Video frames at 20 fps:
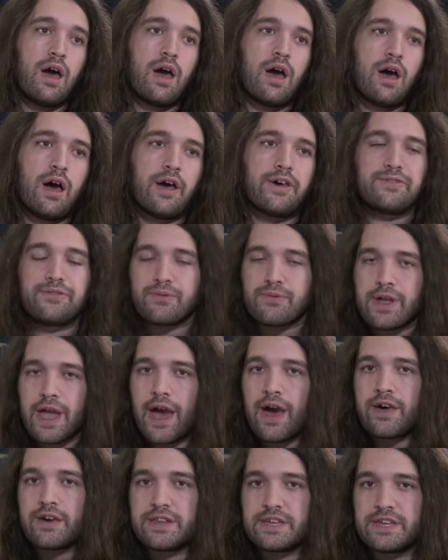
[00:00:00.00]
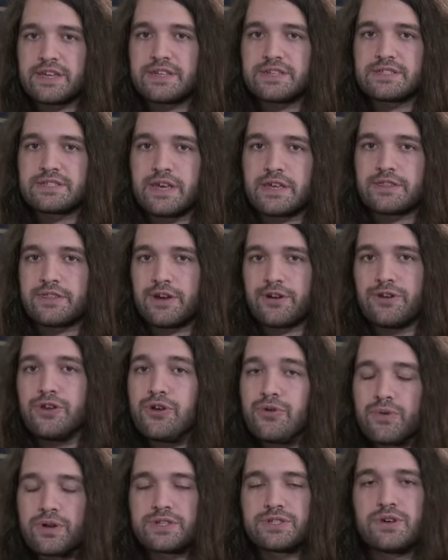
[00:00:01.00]
the reality is that their
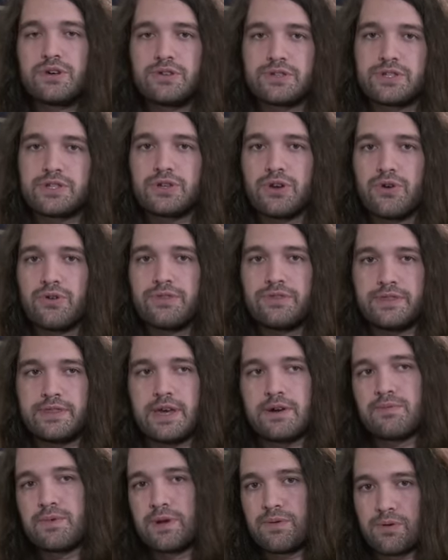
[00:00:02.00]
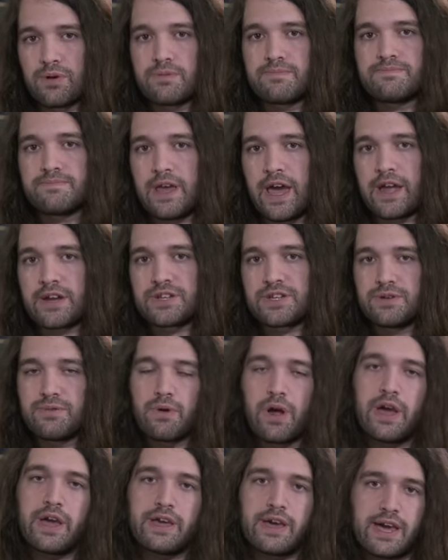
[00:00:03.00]
new results showed that we were actually
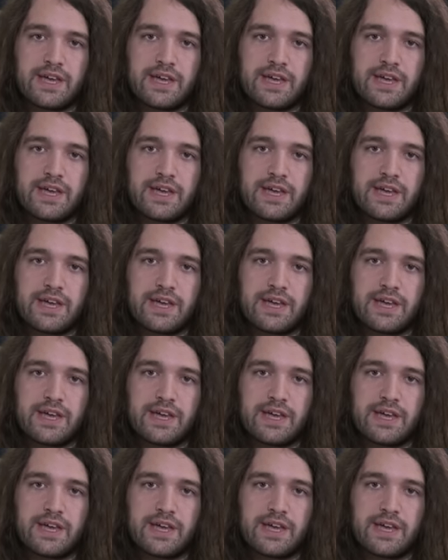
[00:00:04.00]
right,